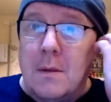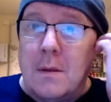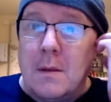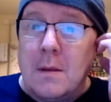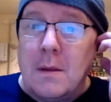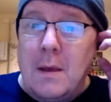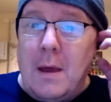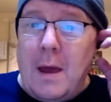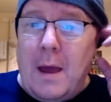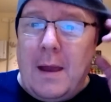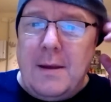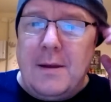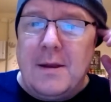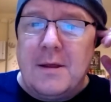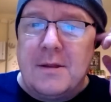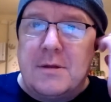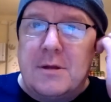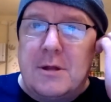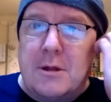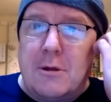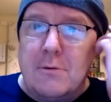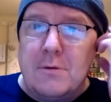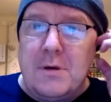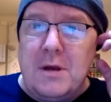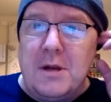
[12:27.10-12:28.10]
Hey,
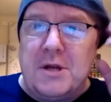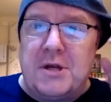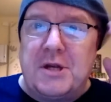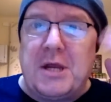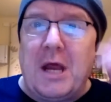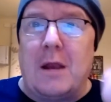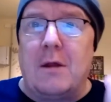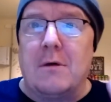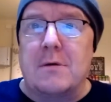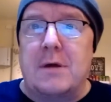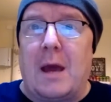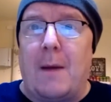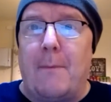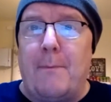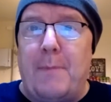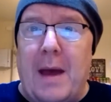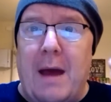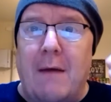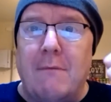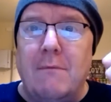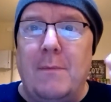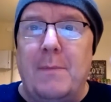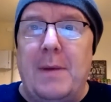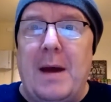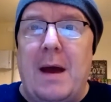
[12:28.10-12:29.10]
this channel get
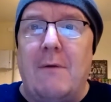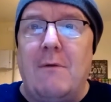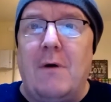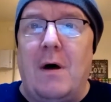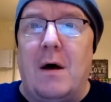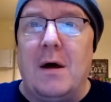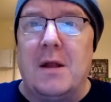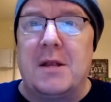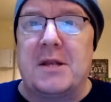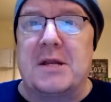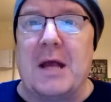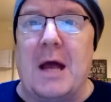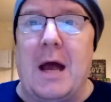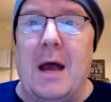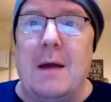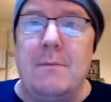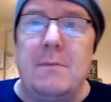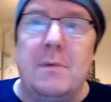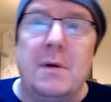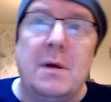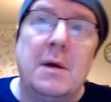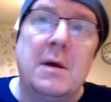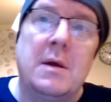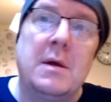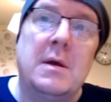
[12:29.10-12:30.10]
better and better all the time.
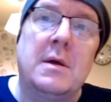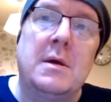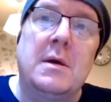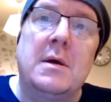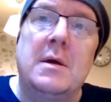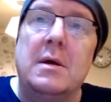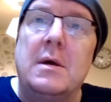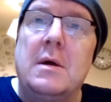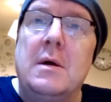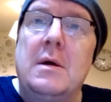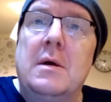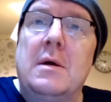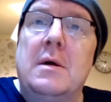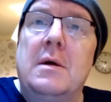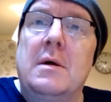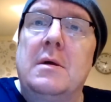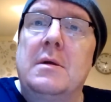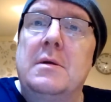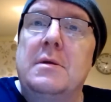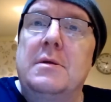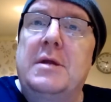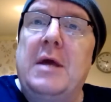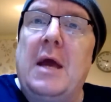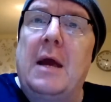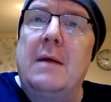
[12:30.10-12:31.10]

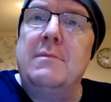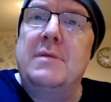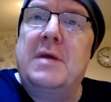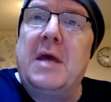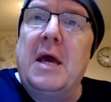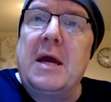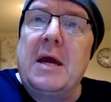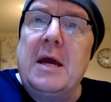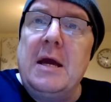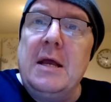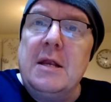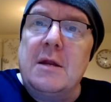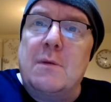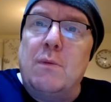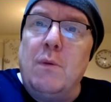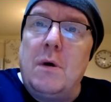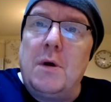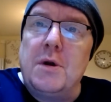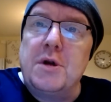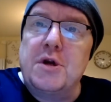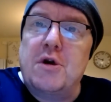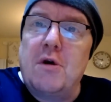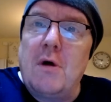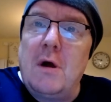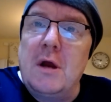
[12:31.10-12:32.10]
James Higgins, World
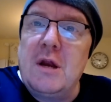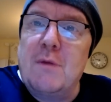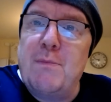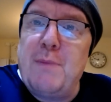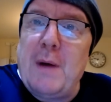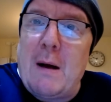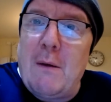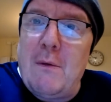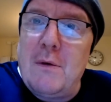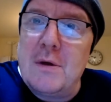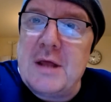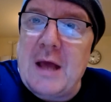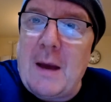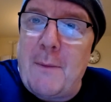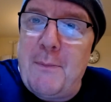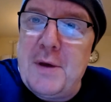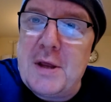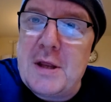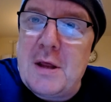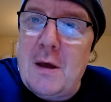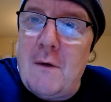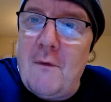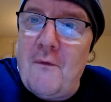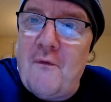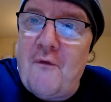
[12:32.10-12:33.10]
of Strange Powers,
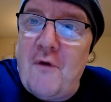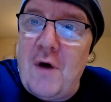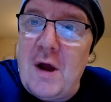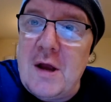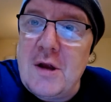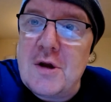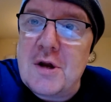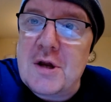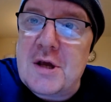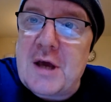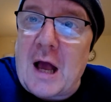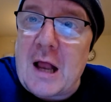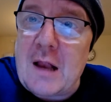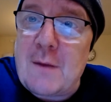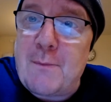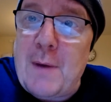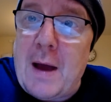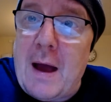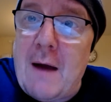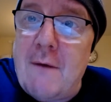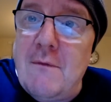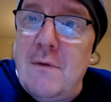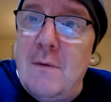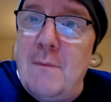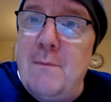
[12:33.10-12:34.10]
Episode 3 just gets
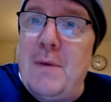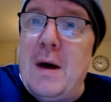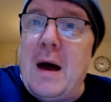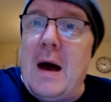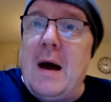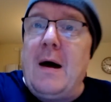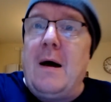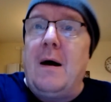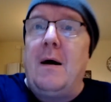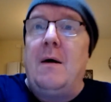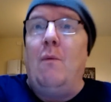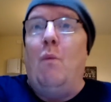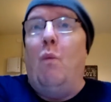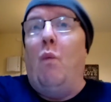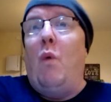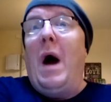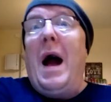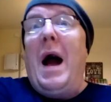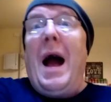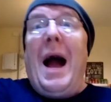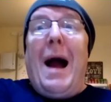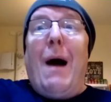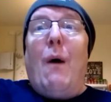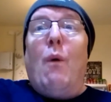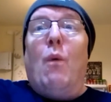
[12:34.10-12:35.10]
better and better.
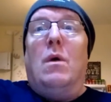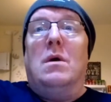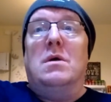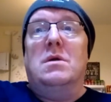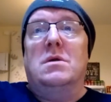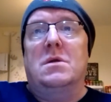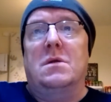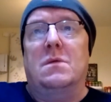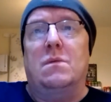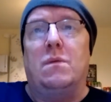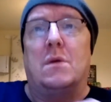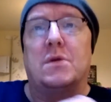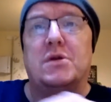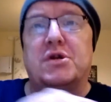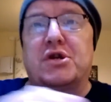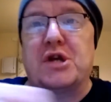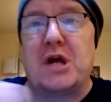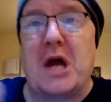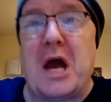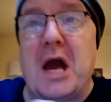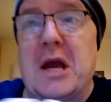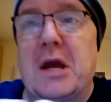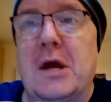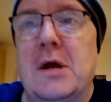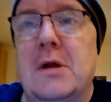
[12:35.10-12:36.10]
Wow! 1
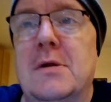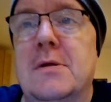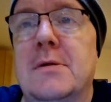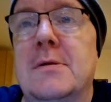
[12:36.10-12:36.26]
second.